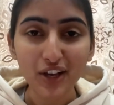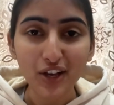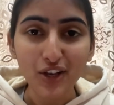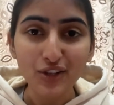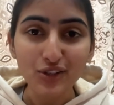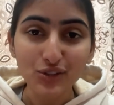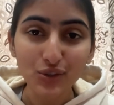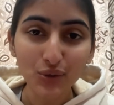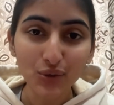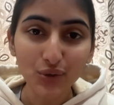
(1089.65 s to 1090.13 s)

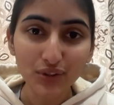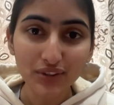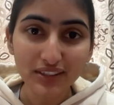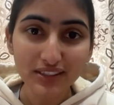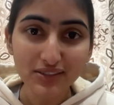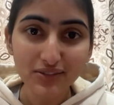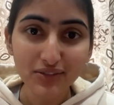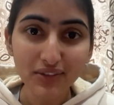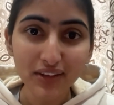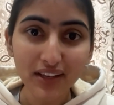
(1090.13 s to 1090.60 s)
So,
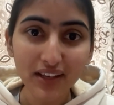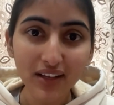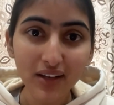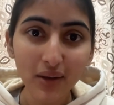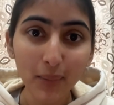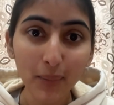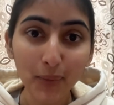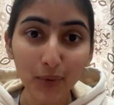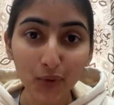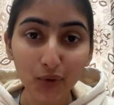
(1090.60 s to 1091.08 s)
this way,
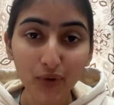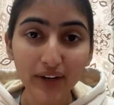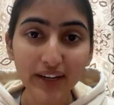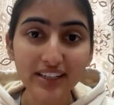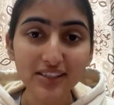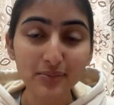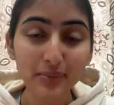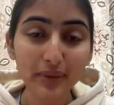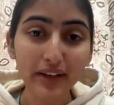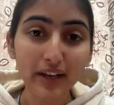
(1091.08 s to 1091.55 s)

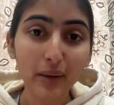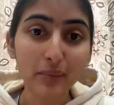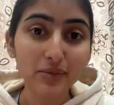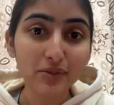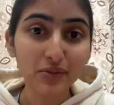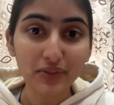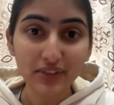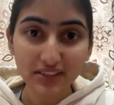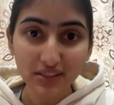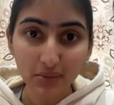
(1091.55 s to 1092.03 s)
progress becomes
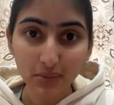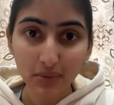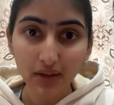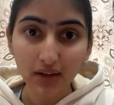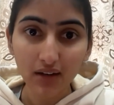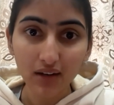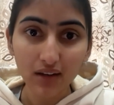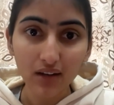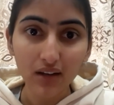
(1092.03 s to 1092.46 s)
visible,